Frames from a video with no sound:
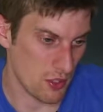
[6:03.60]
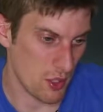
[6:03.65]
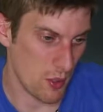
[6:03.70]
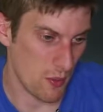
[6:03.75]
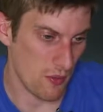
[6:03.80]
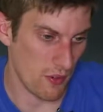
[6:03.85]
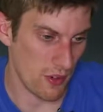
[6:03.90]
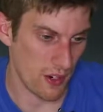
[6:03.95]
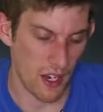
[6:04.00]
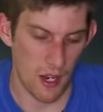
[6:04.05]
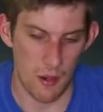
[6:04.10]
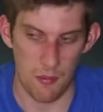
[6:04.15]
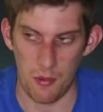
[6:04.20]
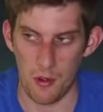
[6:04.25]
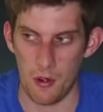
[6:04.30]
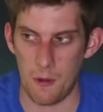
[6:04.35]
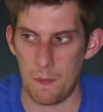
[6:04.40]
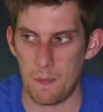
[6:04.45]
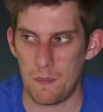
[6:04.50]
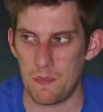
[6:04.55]
top of a
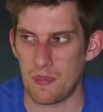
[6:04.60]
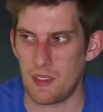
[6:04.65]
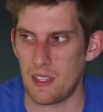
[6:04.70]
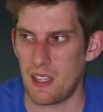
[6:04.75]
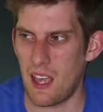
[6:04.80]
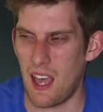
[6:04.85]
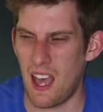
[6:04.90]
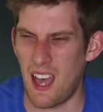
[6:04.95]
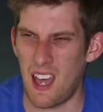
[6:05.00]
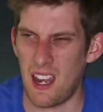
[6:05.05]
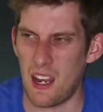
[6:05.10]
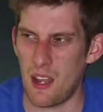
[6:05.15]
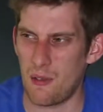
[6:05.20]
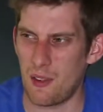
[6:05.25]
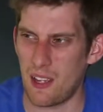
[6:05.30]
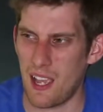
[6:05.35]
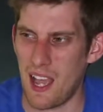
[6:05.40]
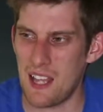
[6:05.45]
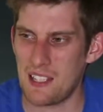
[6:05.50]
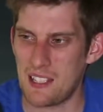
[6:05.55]
camera, and I
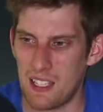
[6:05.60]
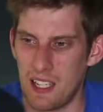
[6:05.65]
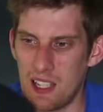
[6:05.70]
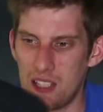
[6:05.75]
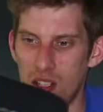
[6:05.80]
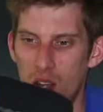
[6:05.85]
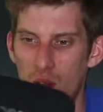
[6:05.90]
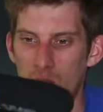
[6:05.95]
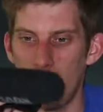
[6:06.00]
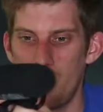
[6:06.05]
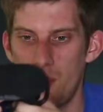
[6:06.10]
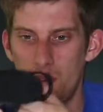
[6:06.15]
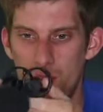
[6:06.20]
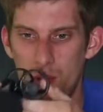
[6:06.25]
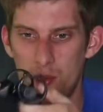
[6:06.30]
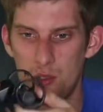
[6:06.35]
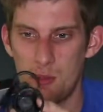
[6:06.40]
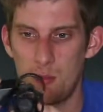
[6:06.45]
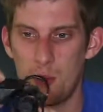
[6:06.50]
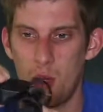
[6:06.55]
think as it gets older, it
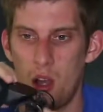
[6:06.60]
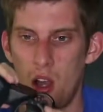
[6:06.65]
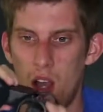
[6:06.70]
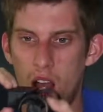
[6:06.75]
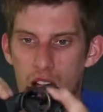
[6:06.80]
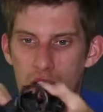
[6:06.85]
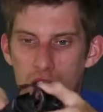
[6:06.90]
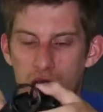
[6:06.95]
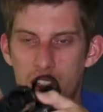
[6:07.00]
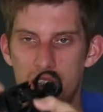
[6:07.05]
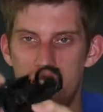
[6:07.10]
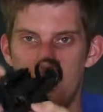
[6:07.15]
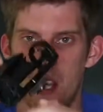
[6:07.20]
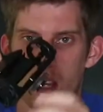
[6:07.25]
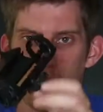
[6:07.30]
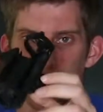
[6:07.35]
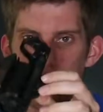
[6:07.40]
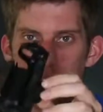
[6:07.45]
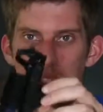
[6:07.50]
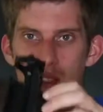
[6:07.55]
falls apart. As you can
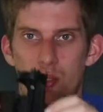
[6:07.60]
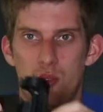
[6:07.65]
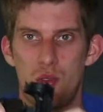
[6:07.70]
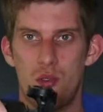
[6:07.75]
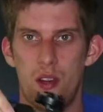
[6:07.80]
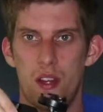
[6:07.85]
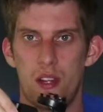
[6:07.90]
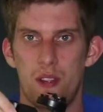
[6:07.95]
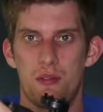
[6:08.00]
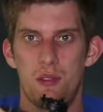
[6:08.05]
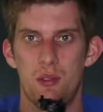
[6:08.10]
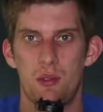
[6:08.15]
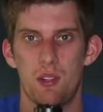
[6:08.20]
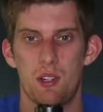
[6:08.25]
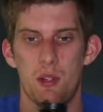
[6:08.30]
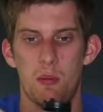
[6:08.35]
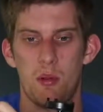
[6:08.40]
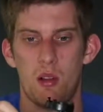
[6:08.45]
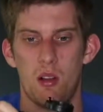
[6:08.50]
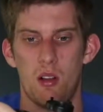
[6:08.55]
tell, it has already
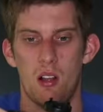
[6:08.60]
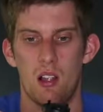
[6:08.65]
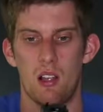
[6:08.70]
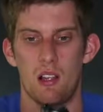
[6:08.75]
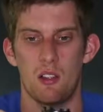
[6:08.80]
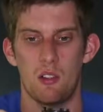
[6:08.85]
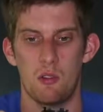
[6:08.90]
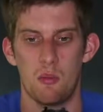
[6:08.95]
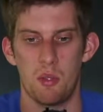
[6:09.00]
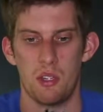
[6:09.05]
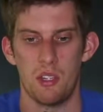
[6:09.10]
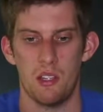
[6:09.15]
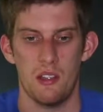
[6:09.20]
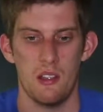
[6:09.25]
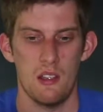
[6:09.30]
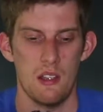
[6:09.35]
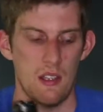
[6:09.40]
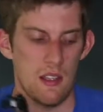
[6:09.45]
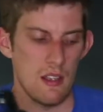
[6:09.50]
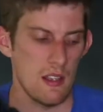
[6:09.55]
fallen apart a little bit.
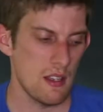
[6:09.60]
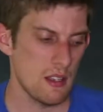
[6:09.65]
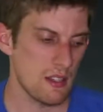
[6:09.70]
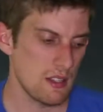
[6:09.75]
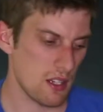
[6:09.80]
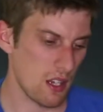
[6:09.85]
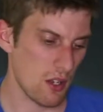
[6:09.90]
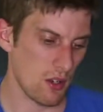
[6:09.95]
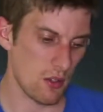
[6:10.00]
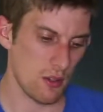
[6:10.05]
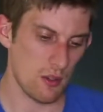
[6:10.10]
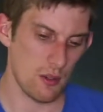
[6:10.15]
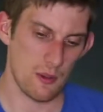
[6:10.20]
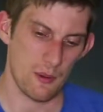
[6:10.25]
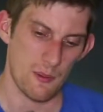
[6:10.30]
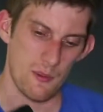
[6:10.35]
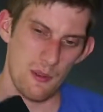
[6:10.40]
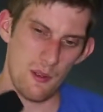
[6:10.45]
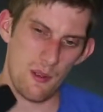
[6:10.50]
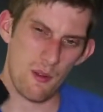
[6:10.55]
So
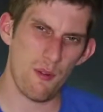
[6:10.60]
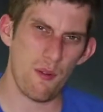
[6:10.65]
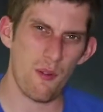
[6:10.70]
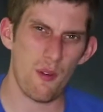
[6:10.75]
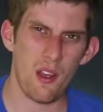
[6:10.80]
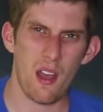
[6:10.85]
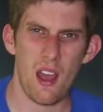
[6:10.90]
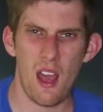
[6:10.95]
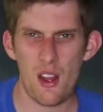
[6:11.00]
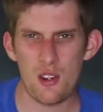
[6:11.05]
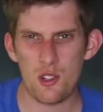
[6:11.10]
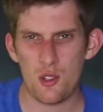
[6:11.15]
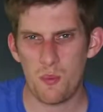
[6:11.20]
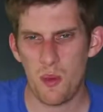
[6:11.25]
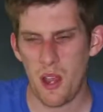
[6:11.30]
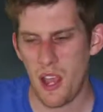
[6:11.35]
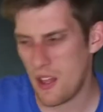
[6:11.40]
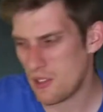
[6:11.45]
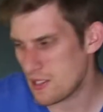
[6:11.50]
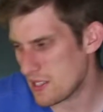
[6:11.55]
for
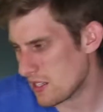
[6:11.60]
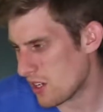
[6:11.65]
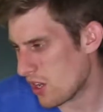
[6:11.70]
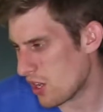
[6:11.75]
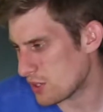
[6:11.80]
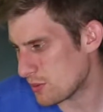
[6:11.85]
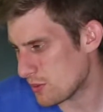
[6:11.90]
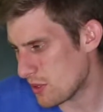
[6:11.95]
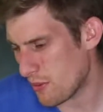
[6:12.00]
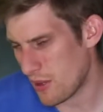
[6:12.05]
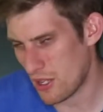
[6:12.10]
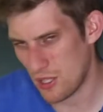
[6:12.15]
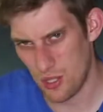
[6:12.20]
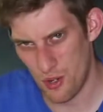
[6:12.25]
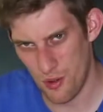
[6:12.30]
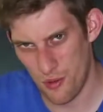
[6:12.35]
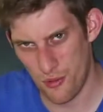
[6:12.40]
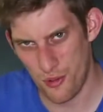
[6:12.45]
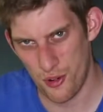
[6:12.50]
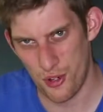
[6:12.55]
£100, it lasts me about
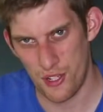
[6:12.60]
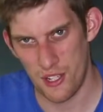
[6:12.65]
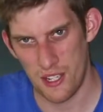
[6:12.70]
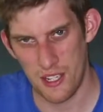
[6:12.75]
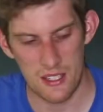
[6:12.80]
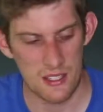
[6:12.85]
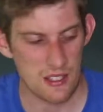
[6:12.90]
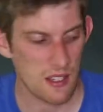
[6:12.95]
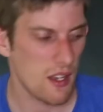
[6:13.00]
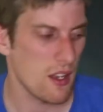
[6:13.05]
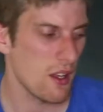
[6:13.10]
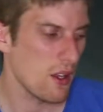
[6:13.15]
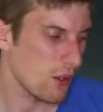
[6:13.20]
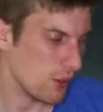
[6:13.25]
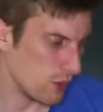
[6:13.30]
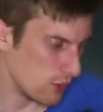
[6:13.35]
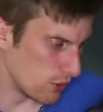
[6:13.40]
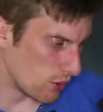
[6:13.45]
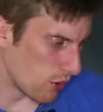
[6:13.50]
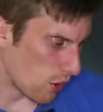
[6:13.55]
2-3 years.
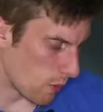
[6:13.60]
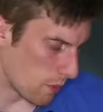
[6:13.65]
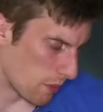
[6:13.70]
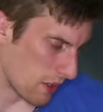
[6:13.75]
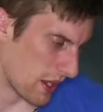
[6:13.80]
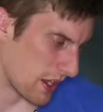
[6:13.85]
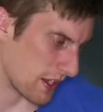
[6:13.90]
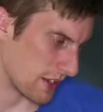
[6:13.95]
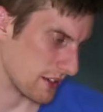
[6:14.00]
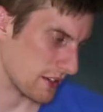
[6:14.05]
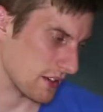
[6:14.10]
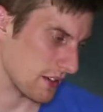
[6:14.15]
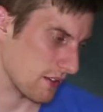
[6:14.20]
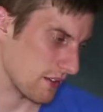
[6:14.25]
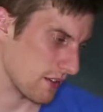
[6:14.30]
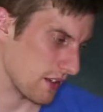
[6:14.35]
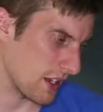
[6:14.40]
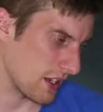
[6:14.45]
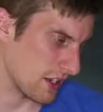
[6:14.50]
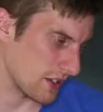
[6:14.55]
Not bad
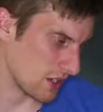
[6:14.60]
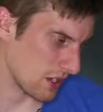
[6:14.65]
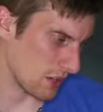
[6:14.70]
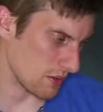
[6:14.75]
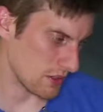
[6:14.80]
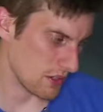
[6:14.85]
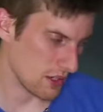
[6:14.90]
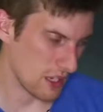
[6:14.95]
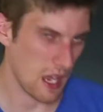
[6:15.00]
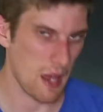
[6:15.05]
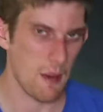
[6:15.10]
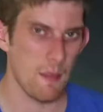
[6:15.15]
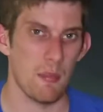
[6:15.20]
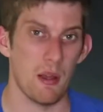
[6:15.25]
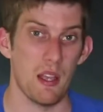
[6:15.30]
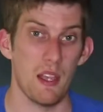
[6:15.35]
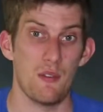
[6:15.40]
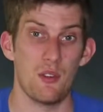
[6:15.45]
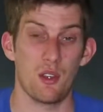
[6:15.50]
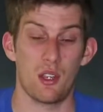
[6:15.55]
in terms of that.
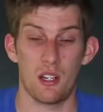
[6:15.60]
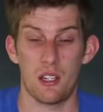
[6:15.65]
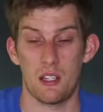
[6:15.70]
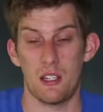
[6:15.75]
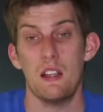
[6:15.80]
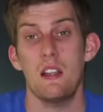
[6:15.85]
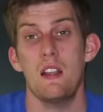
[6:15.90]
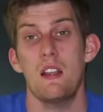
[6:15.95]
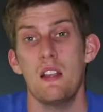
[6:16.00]
But if you're going to